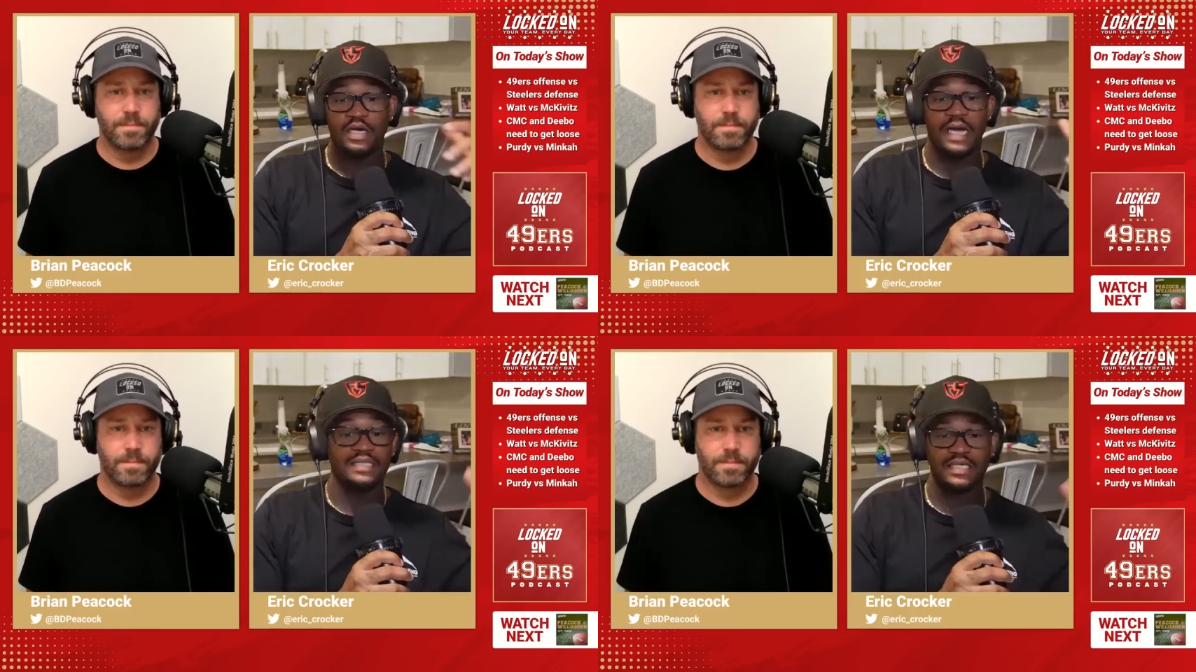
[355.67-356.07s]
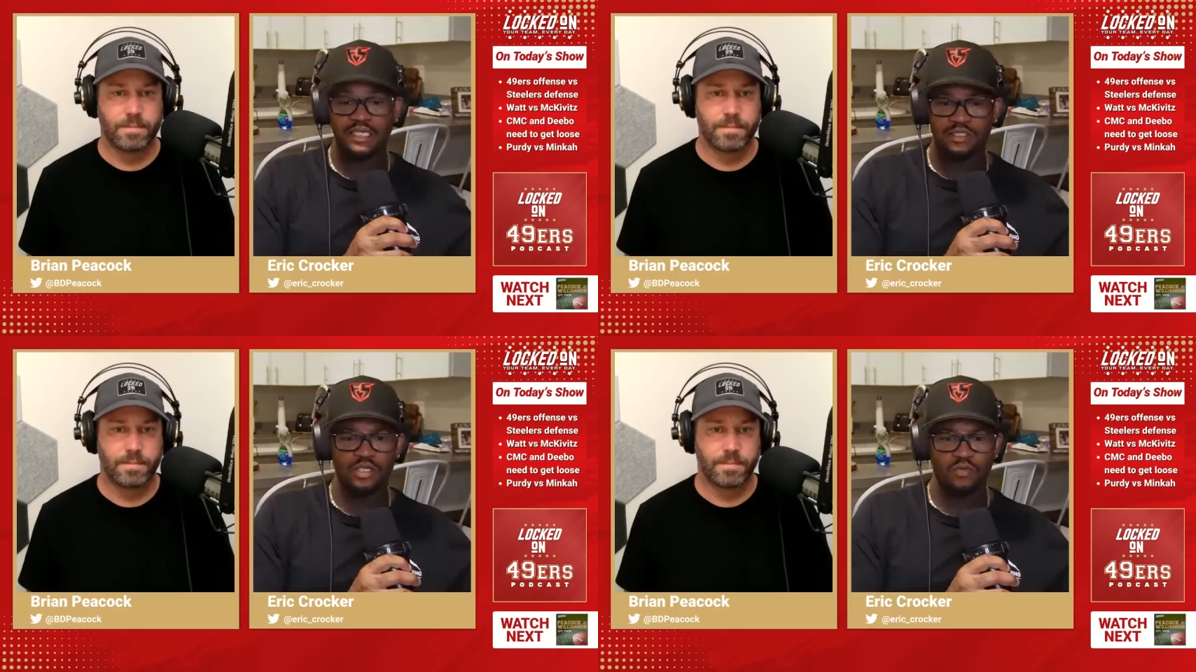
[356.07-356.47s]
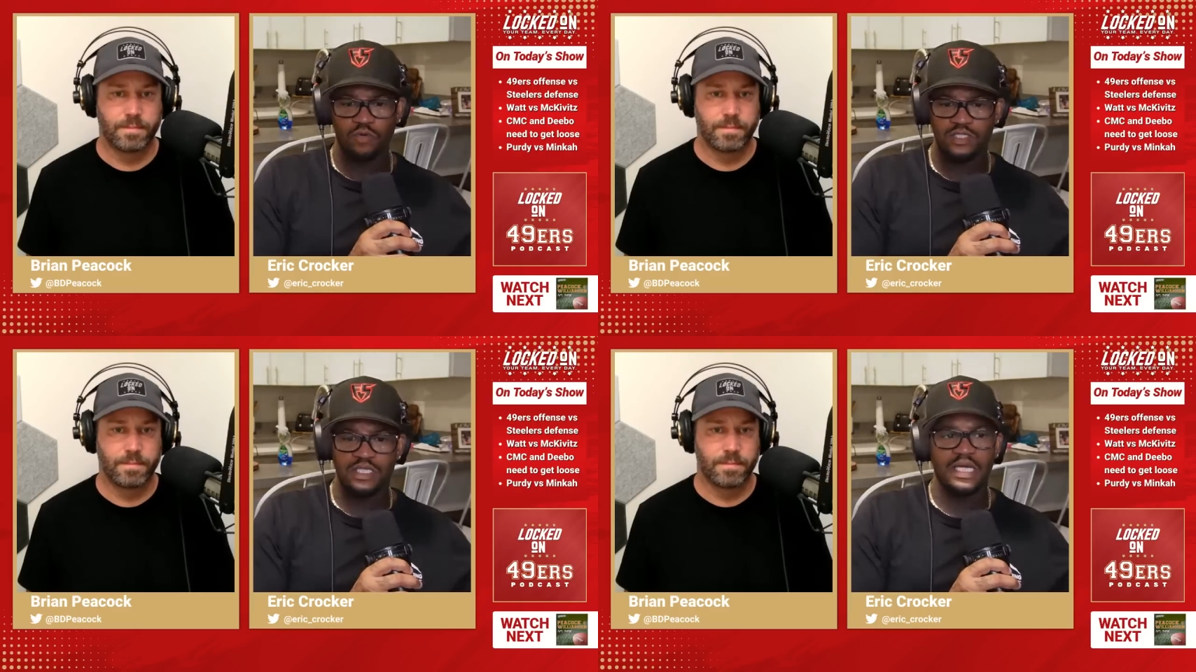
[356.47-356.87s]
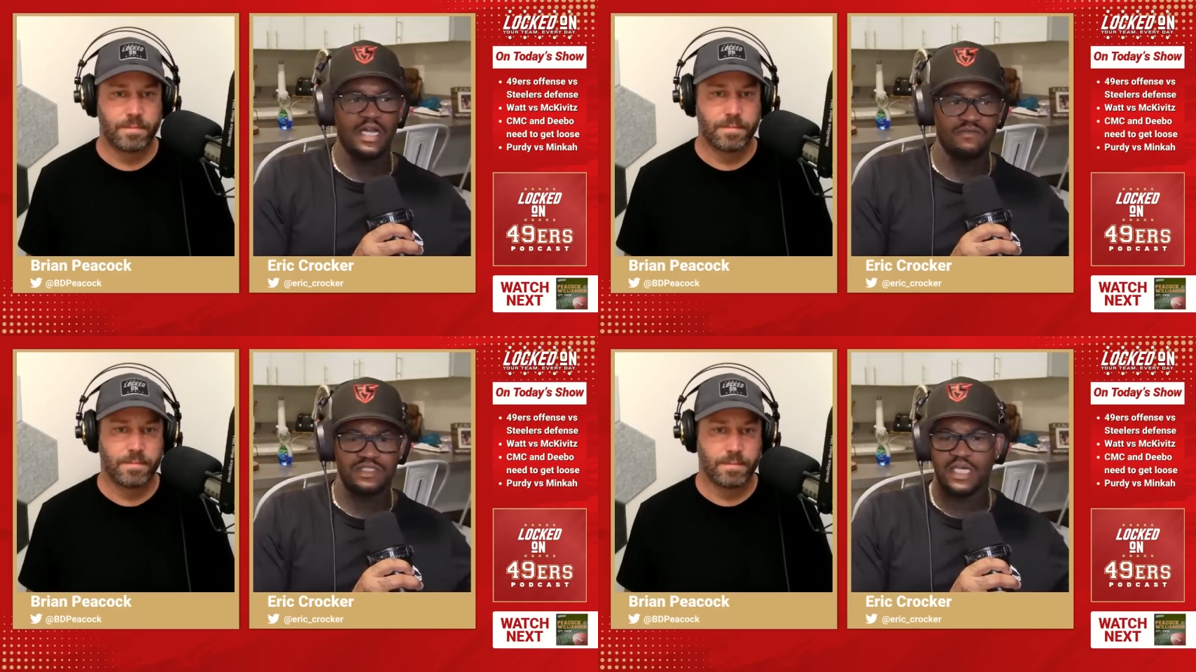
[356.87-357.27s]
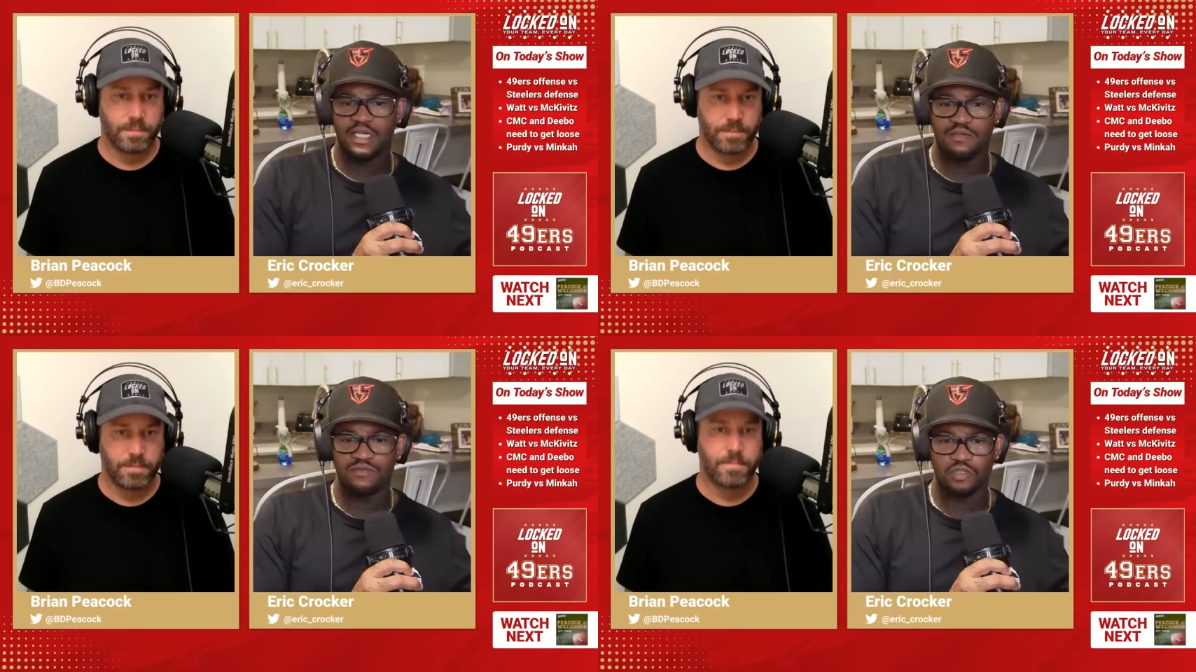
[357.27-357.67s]
Speaker 1: I think he's going to rush a lot off the side
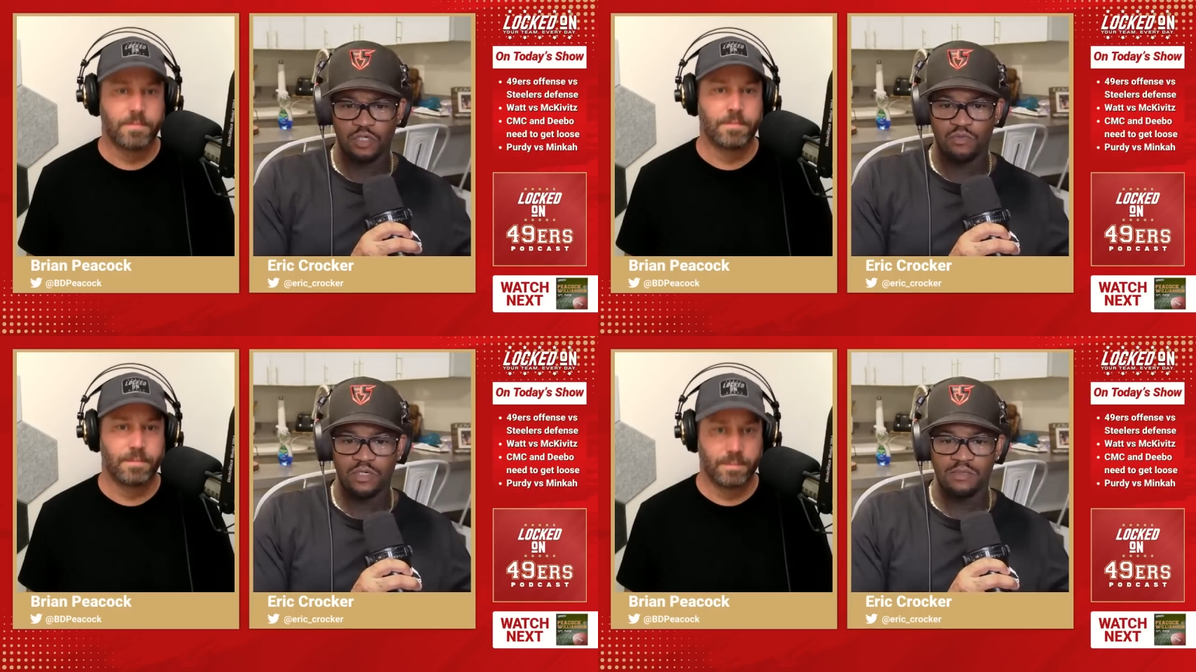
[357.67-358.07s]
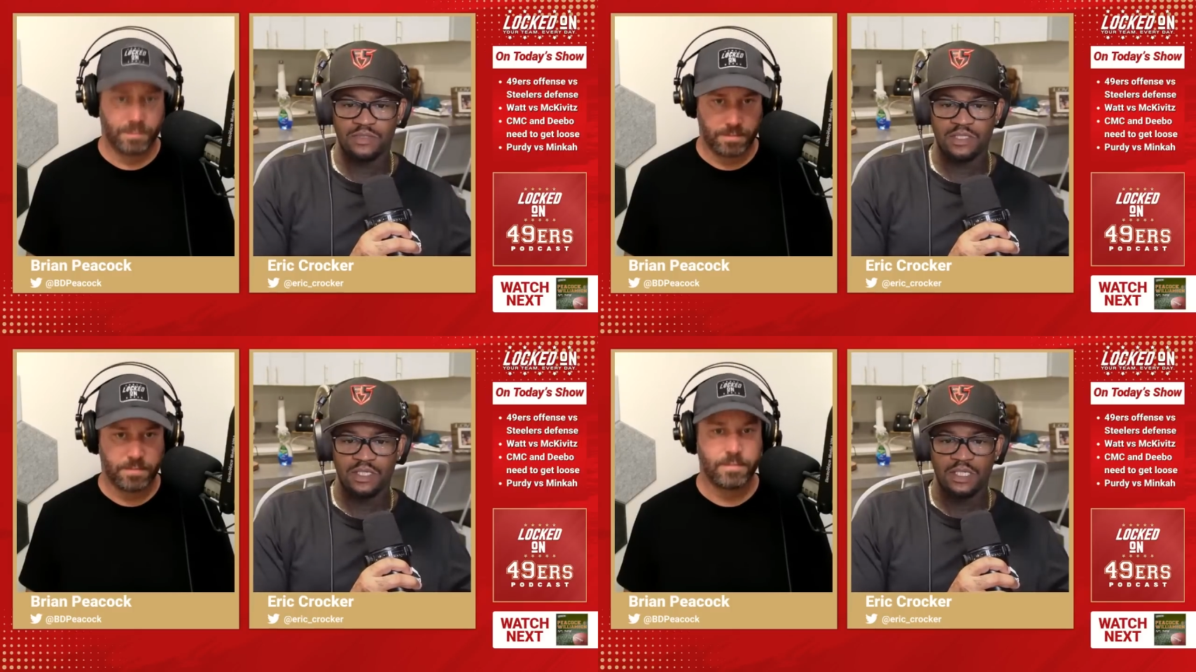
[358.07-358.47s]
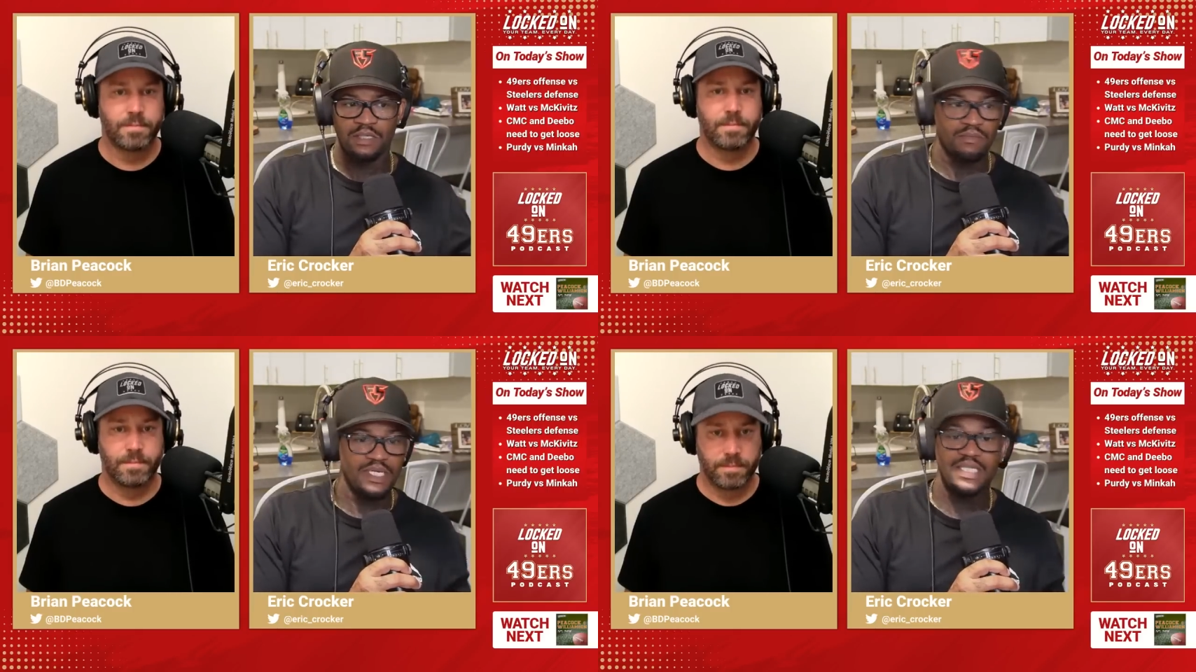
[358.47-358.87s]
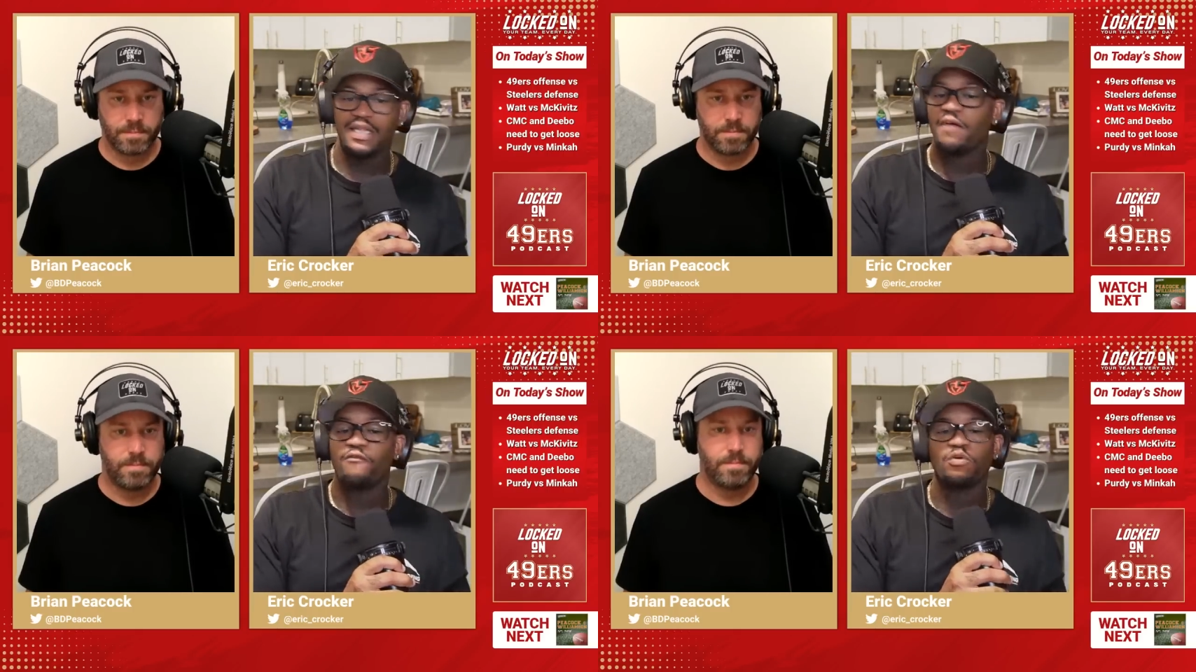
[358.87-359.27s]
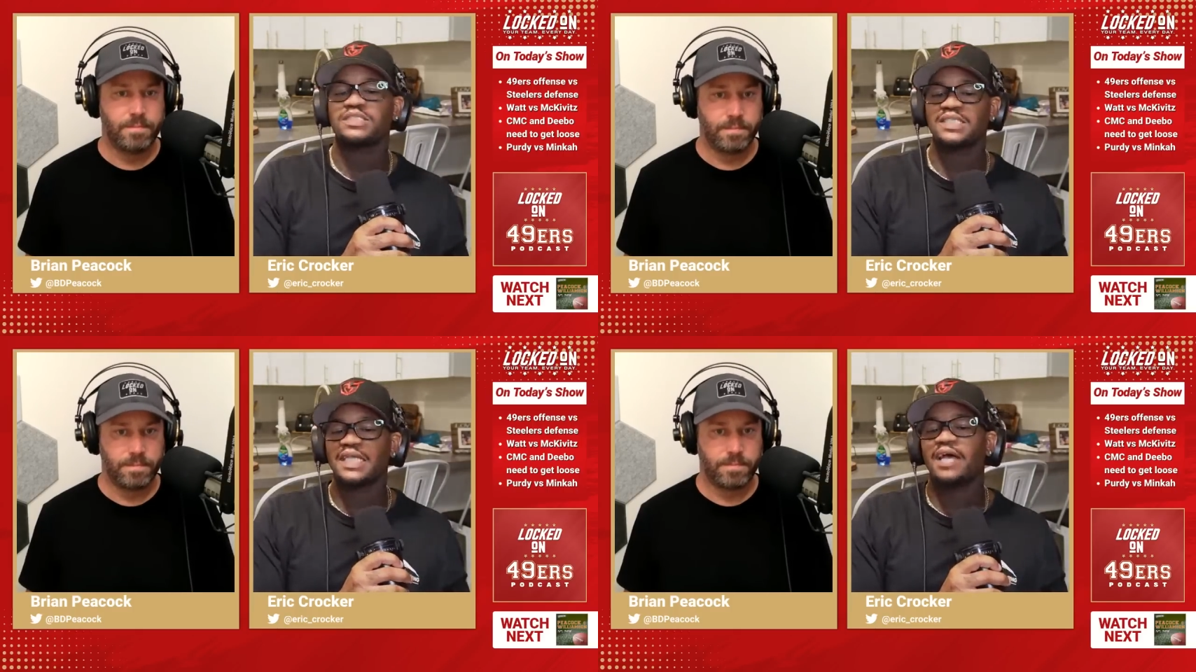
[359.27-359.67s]
of Trent Williams. But he did have
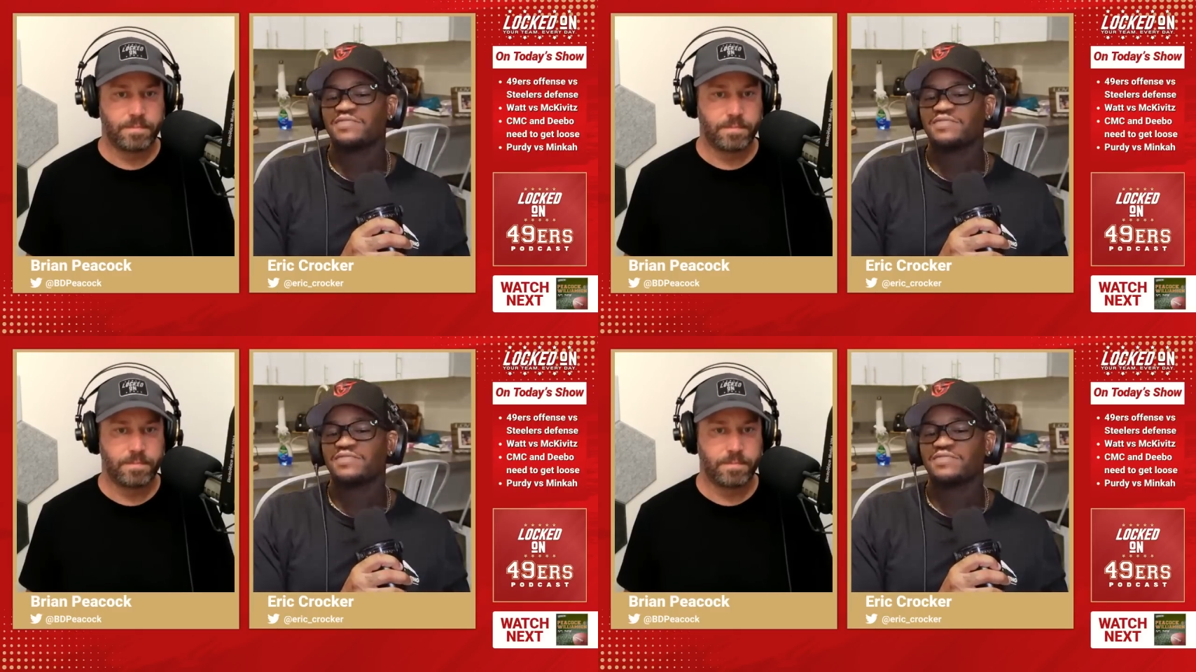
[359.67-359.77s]
14 and a half